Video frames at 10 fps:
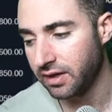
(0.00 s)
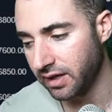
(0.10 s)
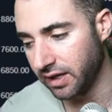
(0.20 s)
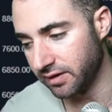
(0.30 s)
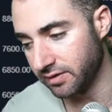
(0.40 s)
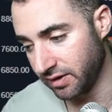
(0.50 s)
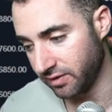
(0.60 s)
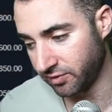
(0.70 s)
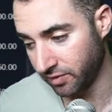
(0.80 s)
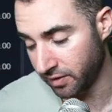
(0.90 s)
and
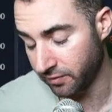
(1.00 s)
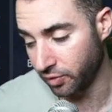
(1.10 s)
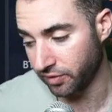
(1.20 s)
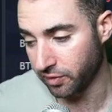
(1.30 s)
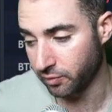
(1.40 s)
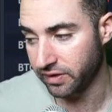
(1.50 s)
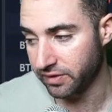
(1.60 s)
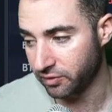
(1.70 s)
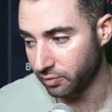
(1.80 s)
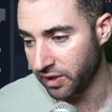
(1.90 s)
of course on the weekly
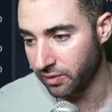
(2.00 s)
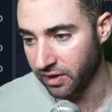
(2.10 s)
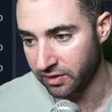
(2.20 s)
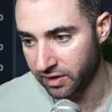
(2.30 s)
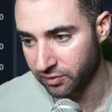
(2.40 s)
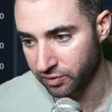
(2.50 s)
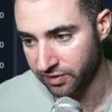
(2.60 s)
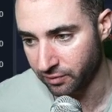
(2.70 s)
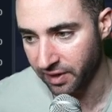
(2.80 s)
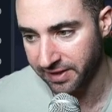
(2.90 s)
as well, as we're
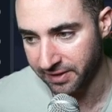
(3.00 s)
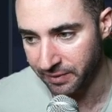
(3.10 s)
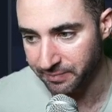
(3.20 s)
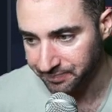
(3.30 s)
seeing right here.